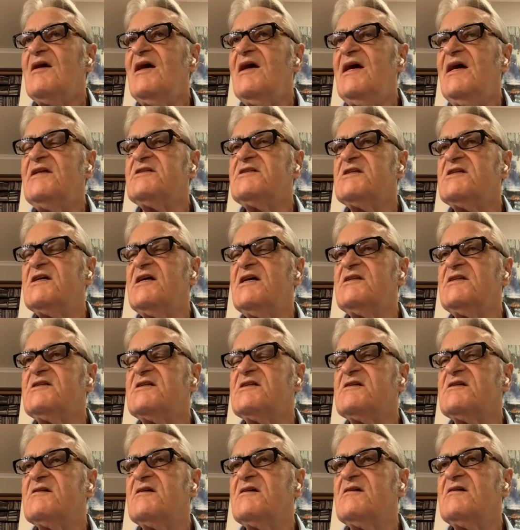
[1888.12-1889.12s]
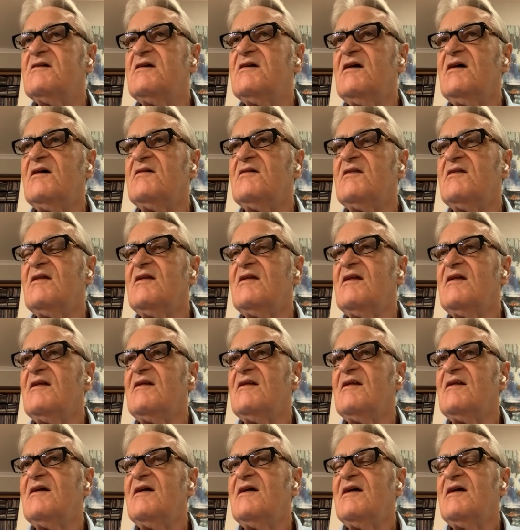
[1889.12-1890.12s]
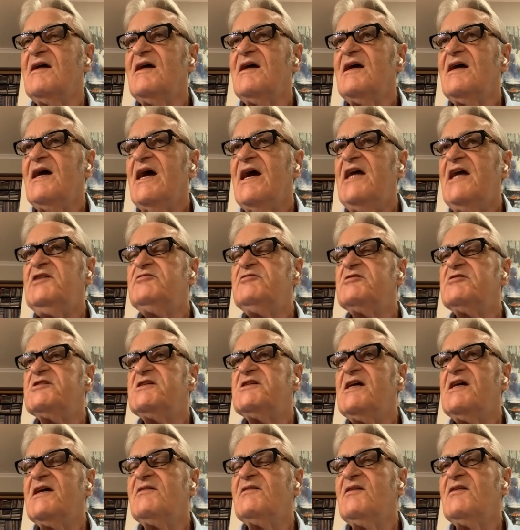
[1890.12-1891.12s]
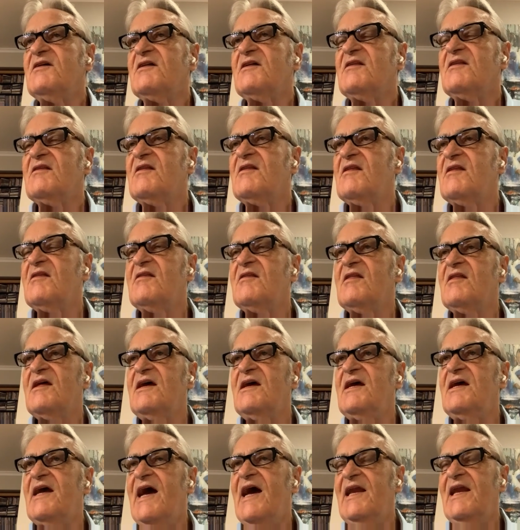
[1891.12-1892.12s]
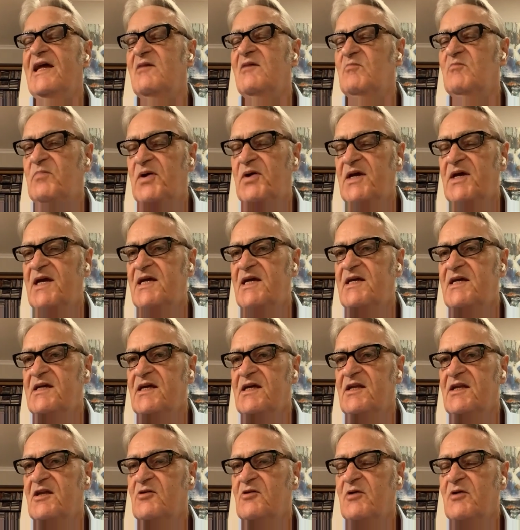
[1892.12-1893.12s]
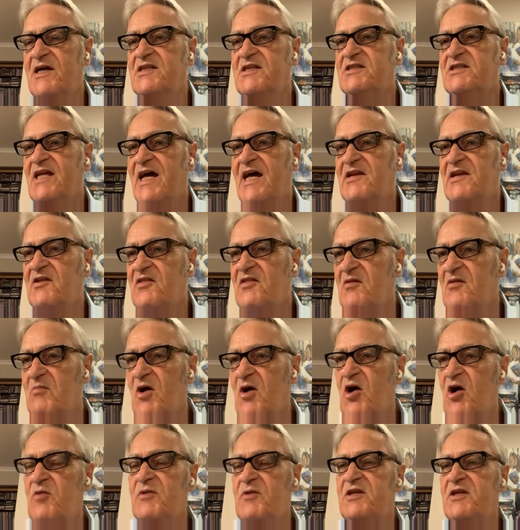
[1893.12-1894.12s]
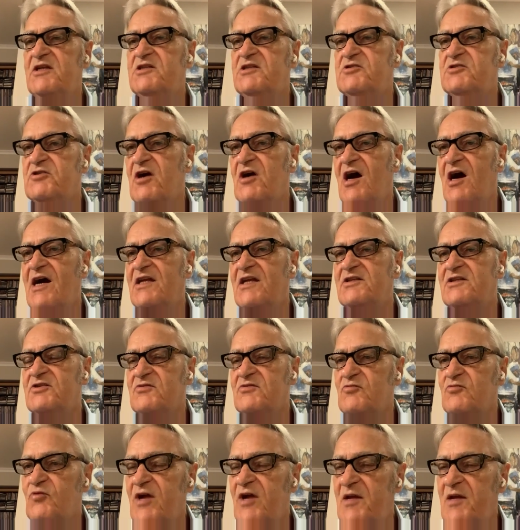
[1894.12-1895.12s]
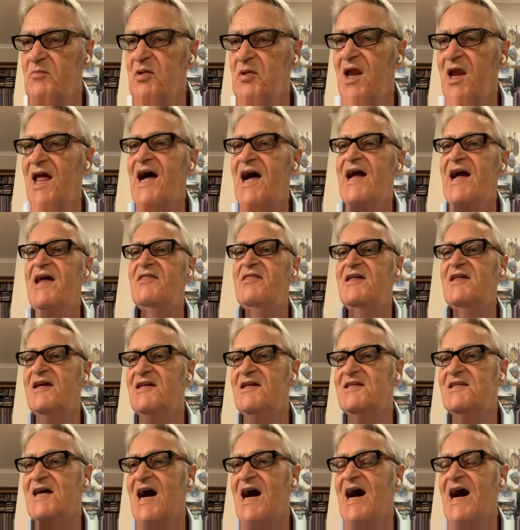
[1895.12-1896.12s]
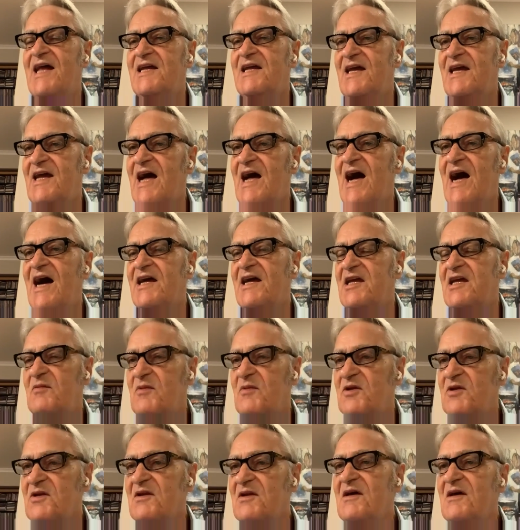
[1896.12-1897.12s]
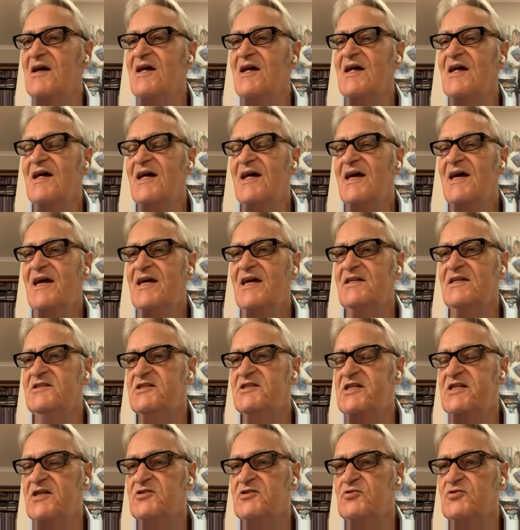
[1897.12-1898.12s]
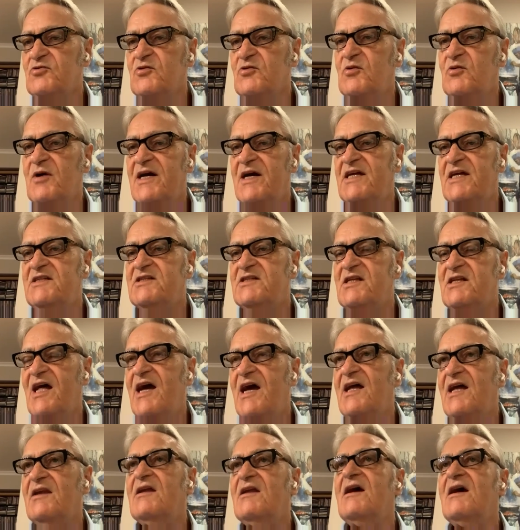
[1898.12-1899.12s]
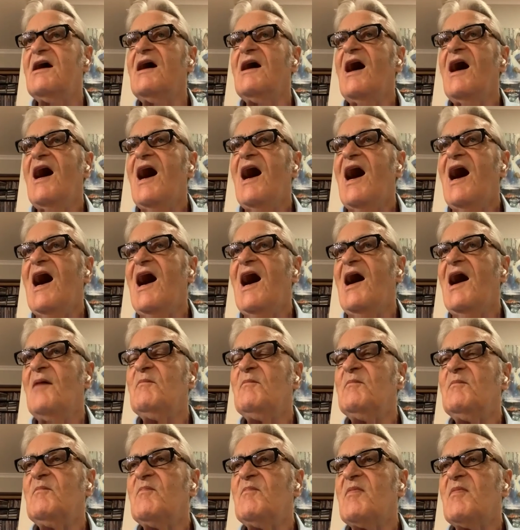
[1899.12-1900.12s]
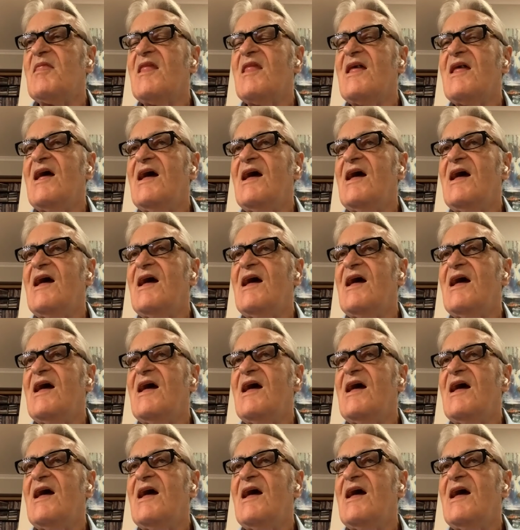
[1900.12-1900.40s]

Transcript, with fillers: it's it's you know interesting that the LNP in Queensland at the moment is trying to replay the Adani argument in central Queensland. Um,